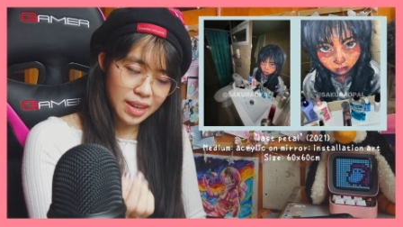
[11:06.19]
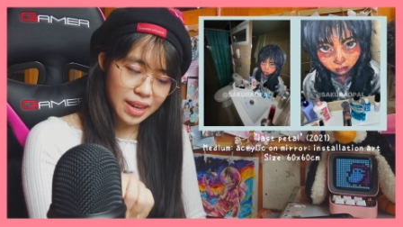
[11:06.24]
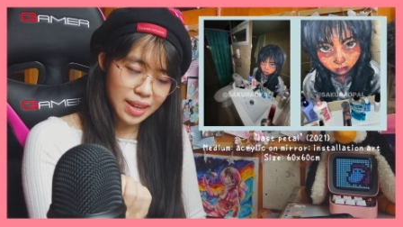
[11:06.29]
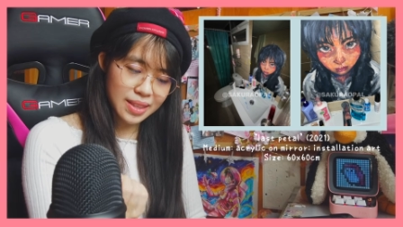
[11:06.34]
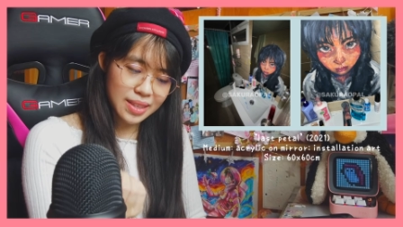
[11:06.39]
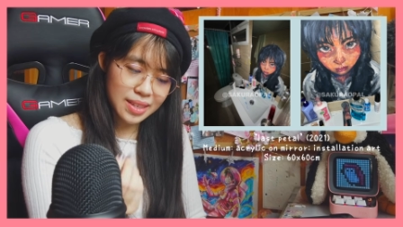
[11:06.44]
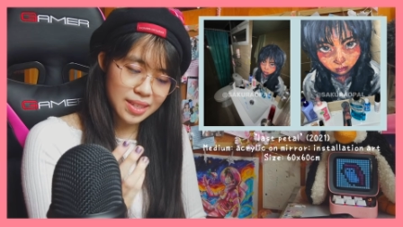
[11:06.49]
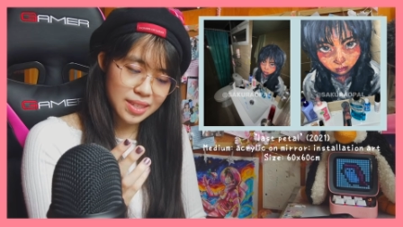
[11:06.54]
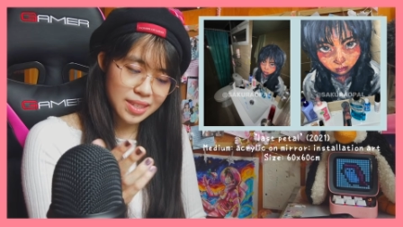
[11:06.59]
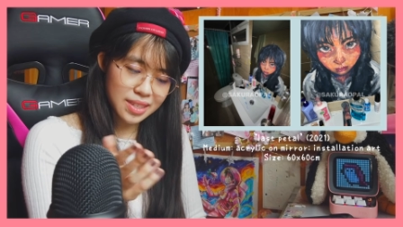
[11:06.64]

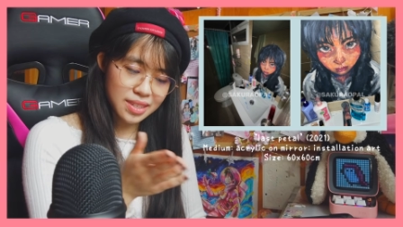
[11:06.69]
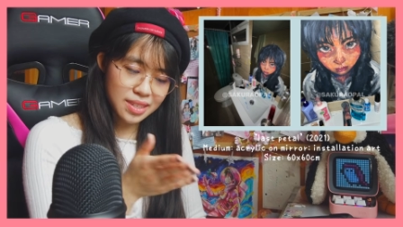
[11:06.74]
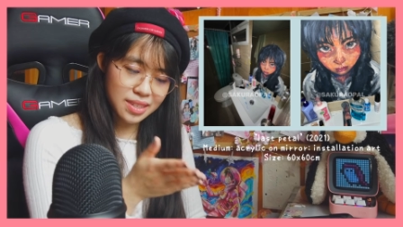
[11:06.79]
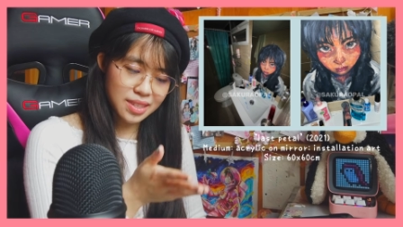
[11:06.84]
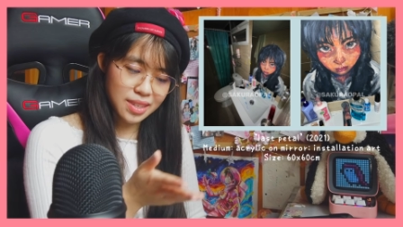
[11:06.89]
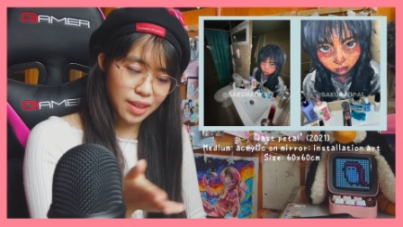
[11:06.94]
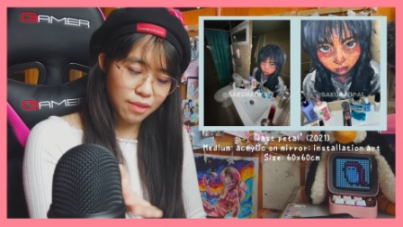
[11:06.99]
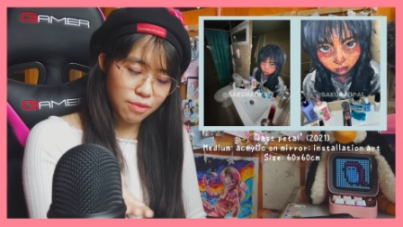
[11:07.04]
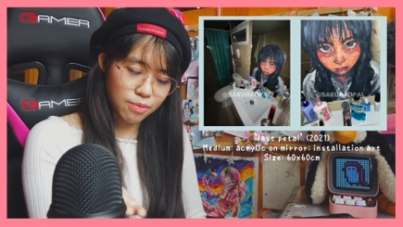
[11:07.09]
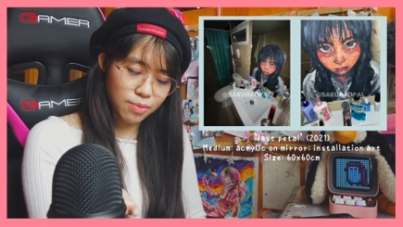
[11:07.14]
And this
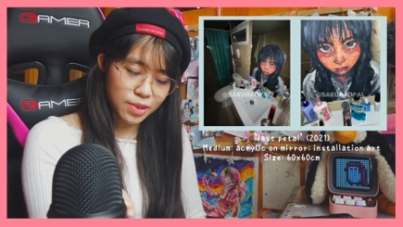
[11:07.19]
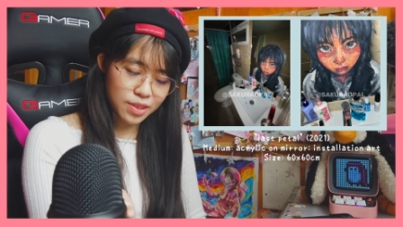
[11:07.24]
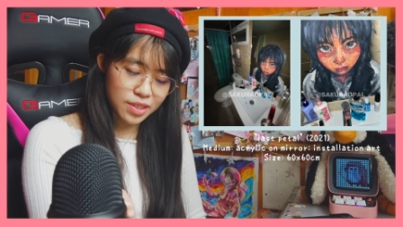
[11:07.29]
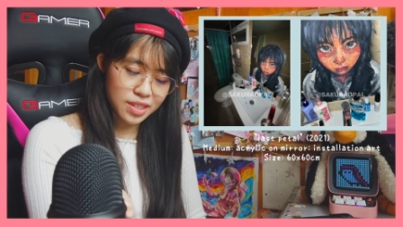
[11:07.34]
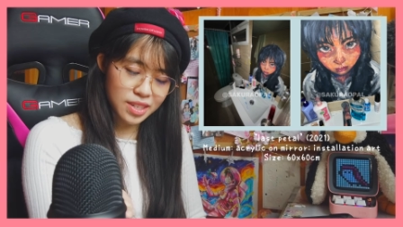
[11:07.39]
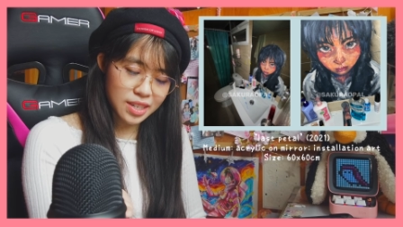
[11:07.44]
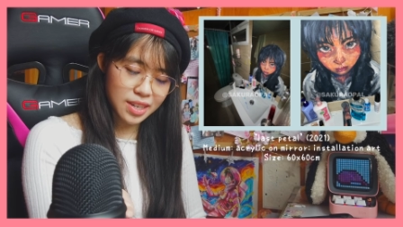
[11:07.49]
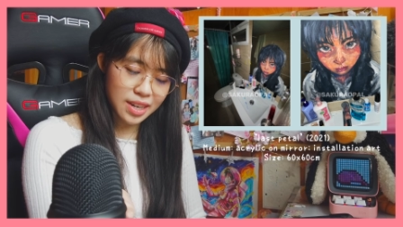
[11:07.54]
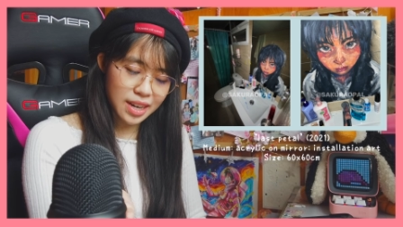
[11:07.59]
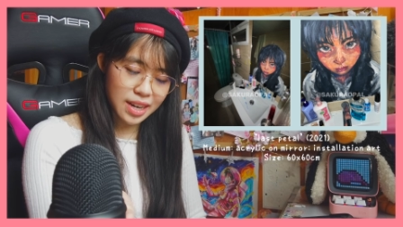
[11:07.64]

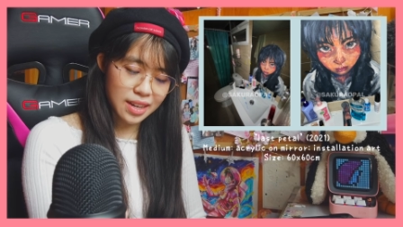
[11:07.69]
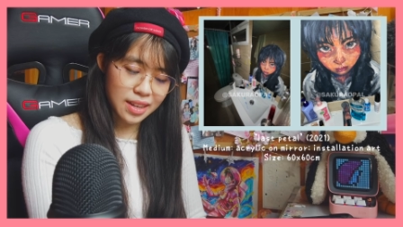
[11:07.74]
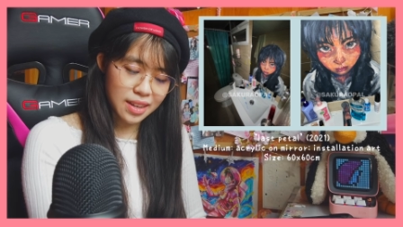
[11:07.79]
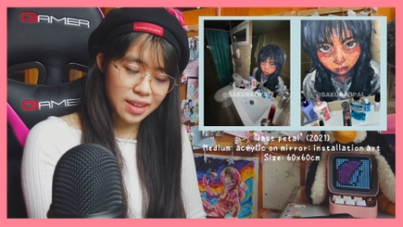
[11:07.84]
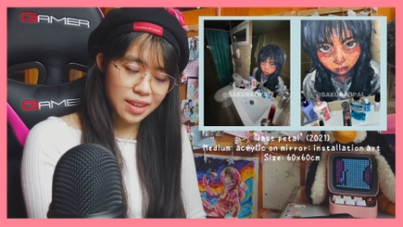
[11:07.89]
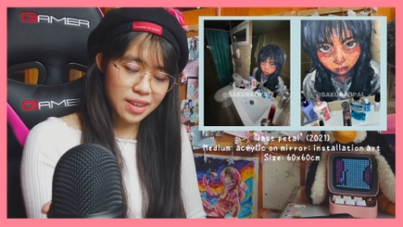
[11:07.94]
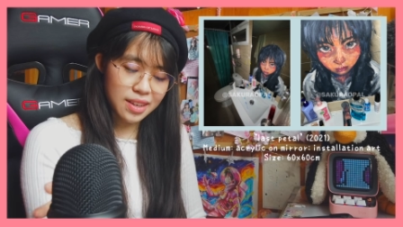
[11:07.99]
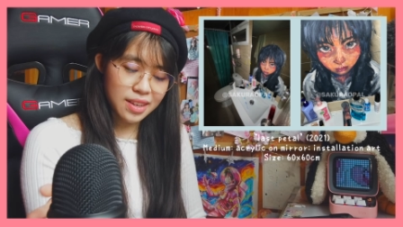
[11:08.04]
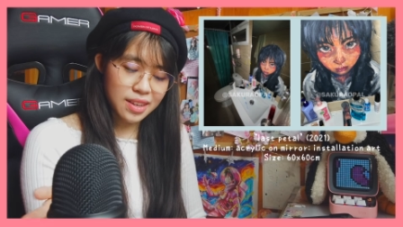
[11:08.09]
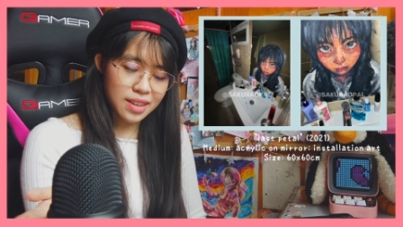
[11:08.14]
self-portrait kind of